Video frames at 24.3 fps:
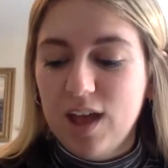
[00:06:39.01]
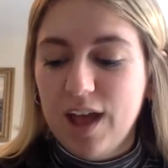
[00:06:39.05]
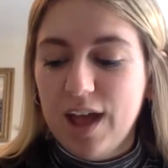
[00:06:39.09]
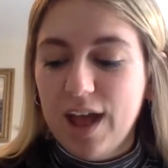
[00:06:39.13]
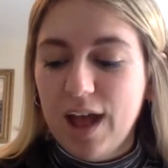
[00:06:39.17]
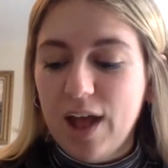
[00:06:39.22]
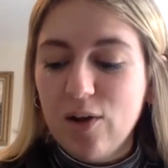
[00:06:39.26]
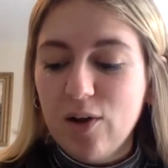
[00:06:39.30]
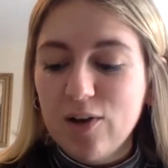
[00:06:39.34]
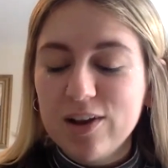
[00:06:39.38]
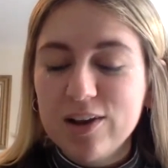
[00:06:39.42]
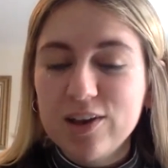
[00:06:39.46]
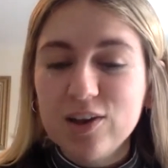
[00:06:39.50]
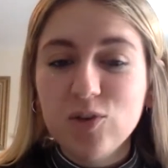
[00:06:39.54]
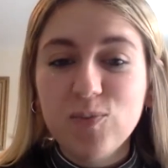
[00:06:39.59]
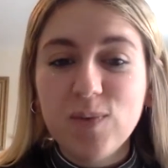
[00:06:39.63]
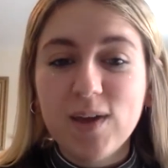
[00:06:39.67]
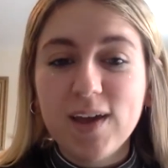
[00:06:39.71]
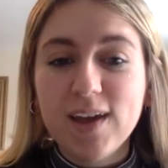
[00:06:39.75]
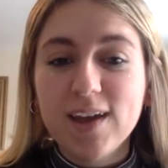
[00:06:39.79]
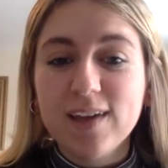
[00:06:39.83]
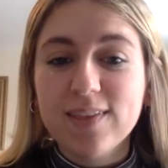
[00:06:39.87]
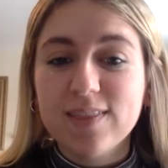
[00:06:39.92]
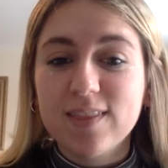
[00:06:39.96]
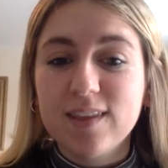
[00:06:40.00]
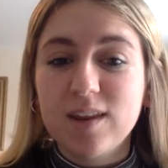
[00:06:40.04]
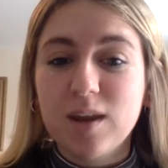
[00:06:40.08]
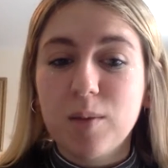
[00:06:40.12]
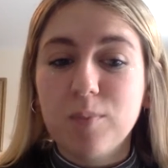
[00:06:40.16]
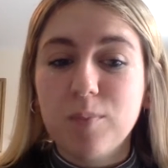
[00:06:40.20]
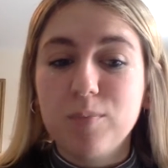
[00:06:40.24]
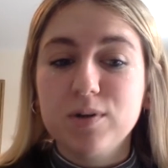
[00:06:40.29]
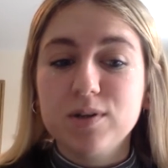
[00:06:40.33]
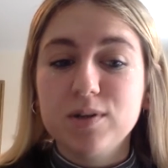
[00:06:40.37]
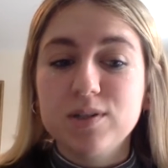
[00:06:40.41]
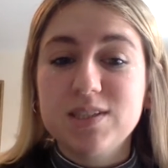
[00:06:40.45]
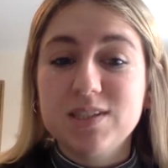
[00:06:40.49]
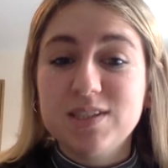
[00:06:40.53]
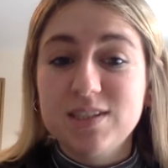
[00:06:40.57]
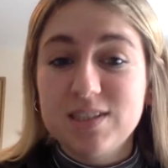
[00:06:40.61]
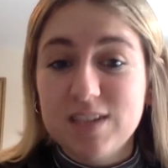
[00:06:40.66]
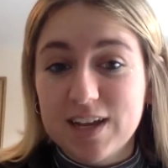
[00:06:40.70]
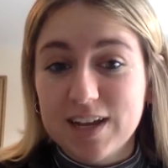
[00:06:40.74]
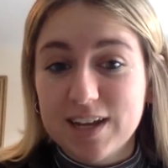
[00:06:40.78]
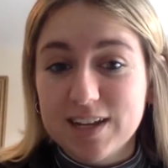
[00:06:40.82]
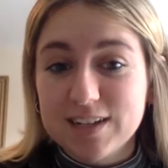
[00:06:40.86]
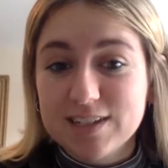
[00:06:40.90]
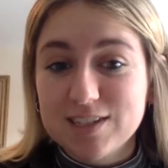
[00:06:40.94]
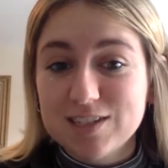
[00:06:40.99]
how can you make the number
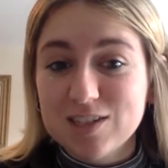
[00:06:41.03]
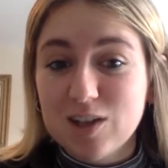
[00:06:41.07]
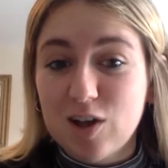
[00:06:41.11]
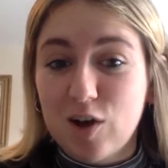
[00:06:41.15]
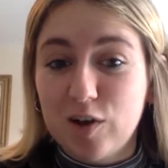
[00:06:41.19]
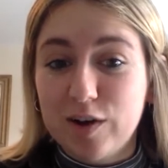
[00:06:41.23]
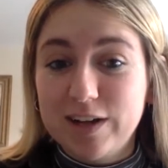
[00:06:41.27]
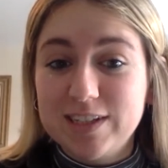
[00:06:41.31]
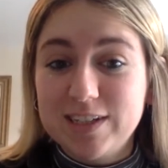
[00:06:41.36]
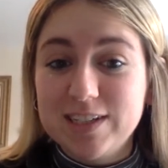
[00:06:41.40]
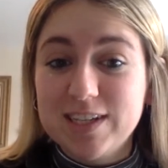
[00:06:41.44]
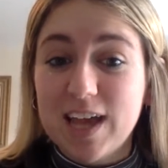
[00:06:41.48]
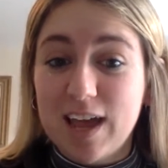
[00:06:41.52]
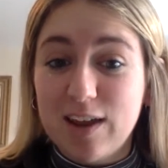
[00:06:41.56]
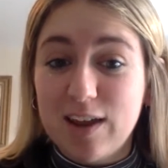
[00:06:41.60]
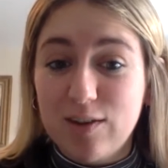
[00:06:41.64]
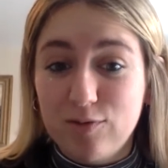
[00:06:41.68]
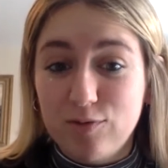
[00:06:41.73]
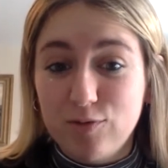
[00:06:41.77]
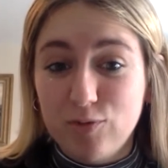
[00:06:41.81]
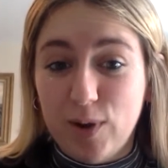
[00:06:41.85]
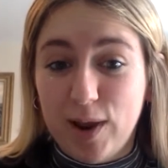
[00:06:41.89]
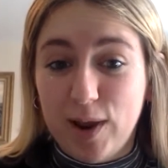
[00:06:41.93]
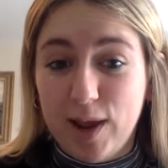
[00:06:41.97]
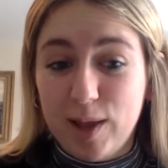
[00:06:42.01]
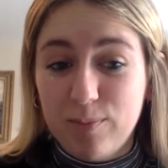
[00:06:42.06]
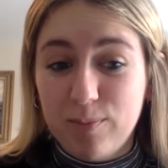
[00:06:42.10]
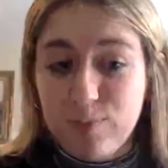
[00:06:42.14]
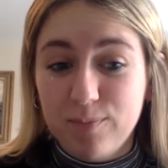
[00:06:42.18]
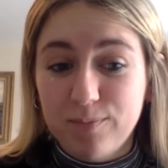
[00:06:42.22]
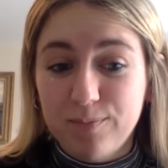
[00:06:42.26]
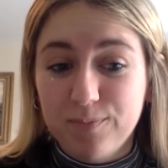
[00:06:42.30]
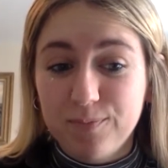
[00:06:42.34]
6 on a 10 frame?